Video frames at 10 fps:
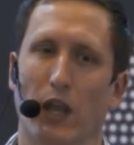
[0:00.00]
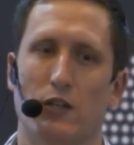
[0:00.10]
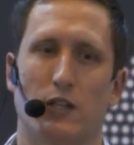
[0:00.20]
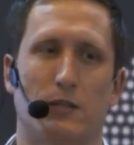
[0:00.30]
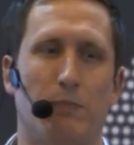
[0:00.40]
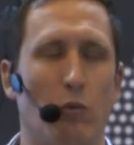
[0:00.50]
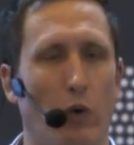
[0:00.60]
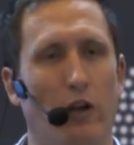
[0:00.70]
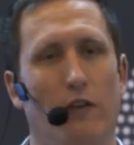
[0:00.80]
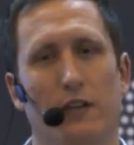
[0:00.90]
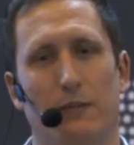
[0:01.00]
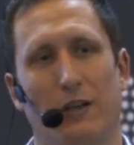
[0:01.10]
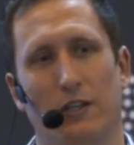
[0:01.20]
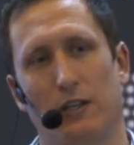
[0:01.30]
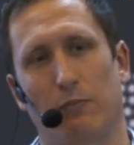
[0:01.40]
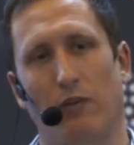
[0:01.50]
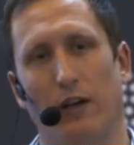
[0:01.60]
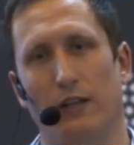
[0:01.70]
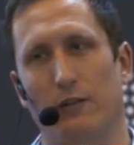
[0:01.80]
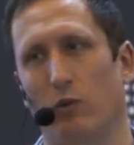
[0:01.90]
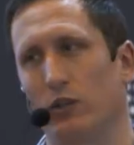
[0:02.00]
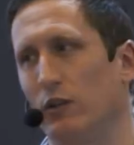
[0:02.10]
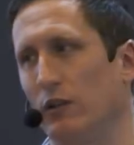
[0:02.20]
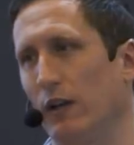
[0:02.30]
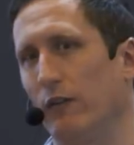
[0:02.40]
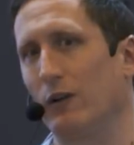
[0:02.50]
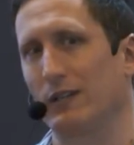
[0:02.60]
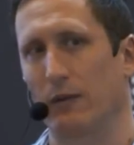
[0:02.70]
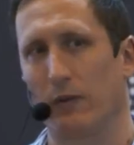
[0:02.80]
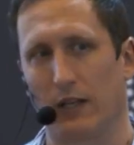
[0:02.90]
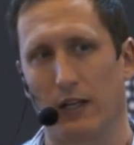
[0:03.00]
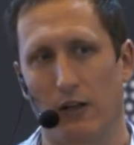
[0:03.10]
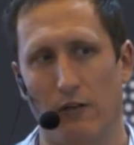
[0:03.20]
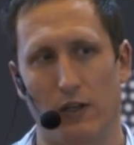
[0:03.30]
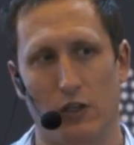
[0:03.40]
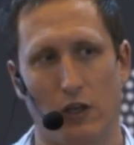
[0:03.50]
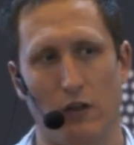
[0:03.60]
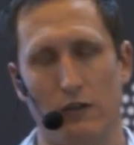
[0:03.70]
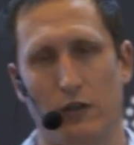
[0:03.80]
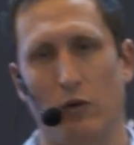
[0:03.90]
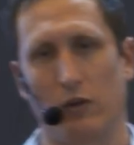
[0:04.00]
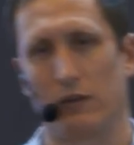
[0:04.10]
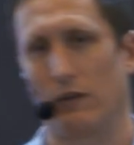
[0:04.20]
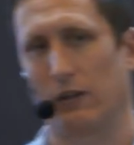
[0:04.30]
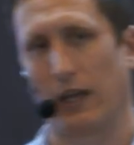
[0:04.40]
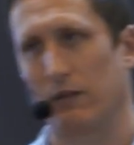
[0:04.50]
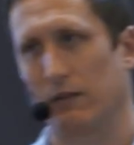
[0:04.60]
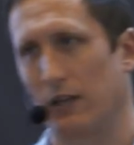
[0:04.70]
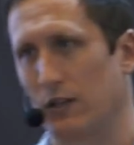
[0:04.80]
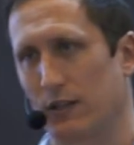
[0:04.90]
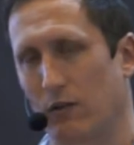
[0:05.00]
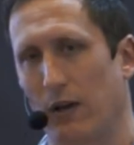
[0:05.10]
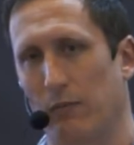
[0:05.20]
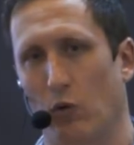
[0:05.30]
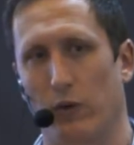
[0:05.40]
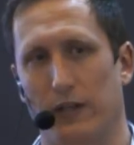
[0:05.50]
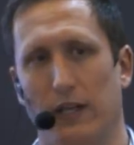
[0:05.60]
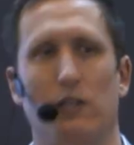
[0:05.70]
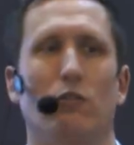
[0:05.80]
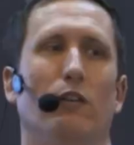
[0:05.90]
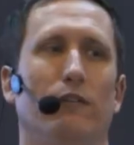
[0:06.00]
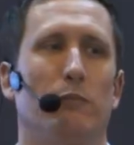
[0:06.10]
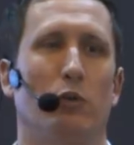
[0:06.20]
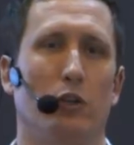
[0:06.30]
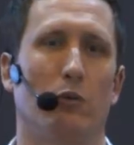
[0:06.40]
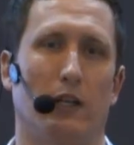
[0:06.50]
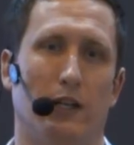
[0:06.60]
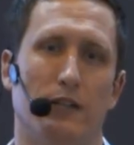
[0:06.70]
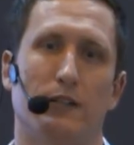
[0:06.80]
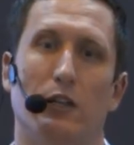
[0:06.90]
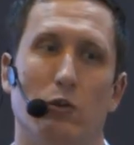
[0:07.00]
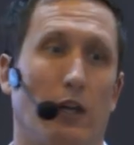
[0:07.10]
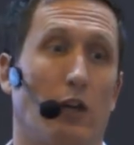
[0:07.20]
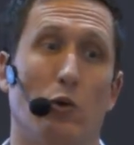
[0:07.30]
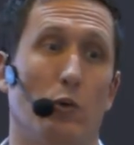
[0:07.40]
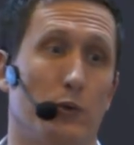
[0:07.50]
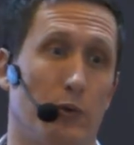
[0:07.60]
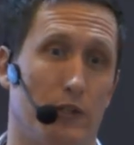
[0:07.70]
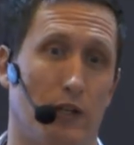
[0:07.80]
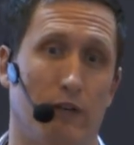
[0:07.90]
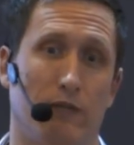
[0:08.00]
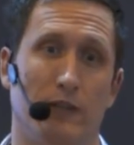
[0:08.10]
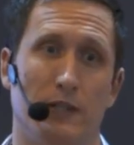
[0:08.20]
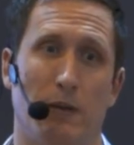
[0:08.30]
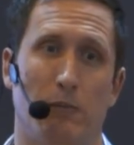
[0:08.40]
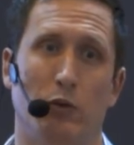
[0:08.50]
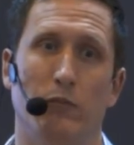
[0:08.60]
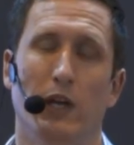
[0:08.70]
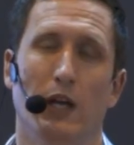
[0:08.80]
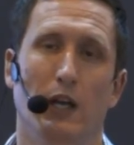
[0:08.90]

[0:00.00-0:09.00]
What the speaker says: Just be wary of the specialist providers. If you exhibit at any of these shows, they just scrape all the data off and put you on a list, and you'll get calls all the time from these people.